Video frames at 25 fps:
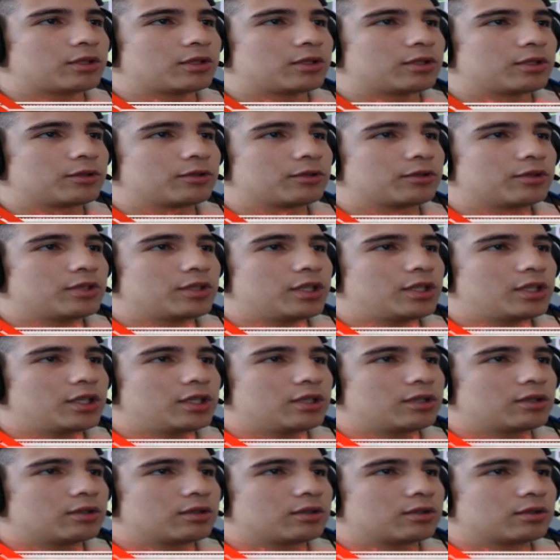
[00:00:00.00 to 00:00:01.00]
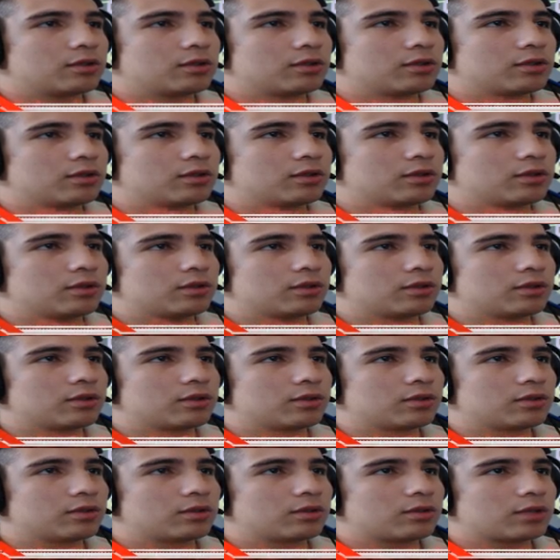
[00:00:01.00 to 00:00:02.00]
clear the knee.
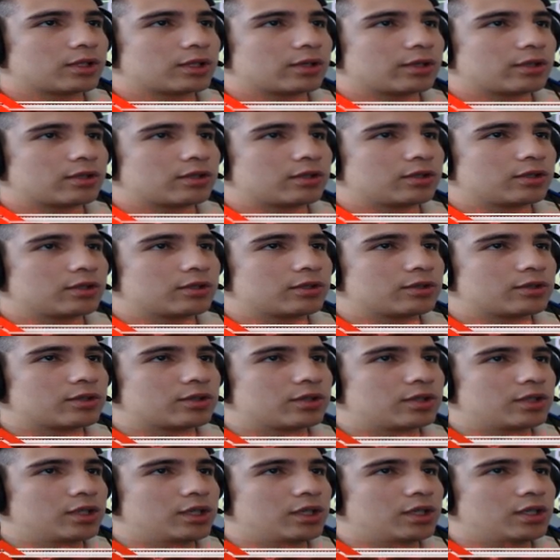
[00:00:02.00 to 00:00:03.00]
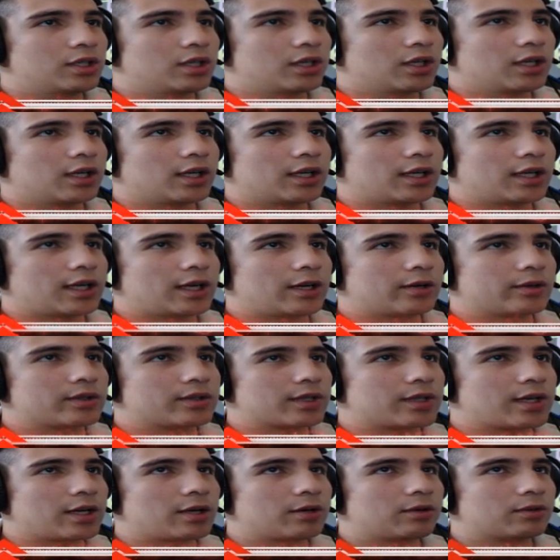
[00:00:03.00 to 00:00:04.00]
Okay, clears the knee, and now
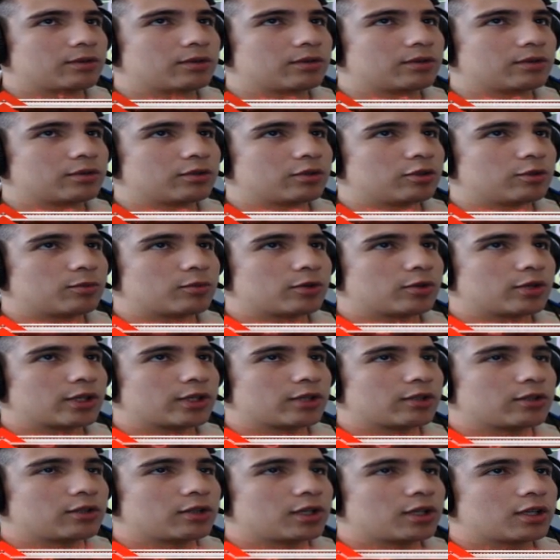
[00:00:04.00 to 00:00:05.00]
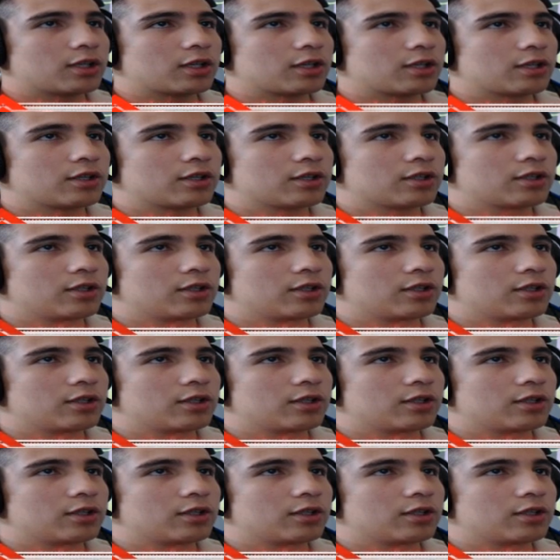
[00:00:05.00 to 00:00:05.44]
he's out. no more ankle lock.